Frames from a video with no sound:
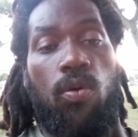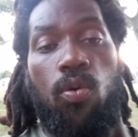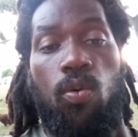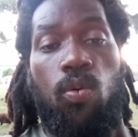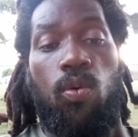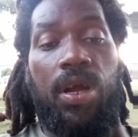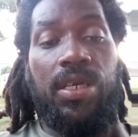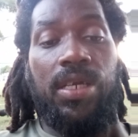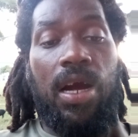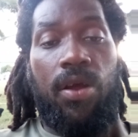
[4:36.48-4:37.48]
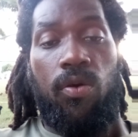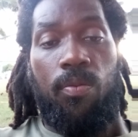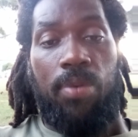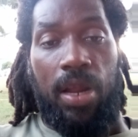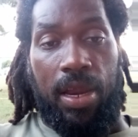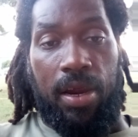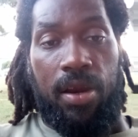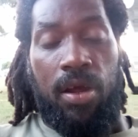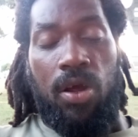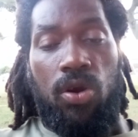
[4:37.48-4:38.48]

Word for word: the whole entire planet.